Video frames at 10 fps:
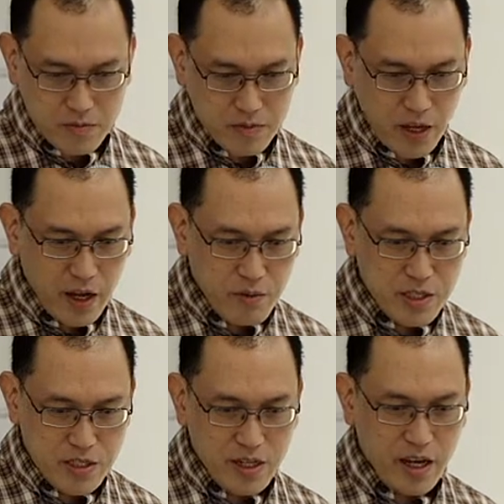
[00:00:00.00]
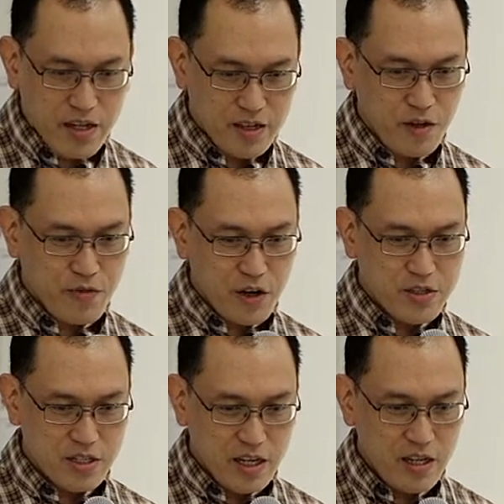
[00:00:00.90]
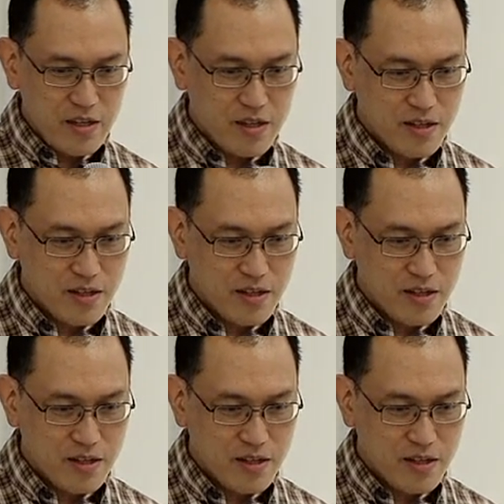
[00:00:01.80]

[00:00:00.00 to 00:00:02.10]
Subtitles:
And we see that, of course, in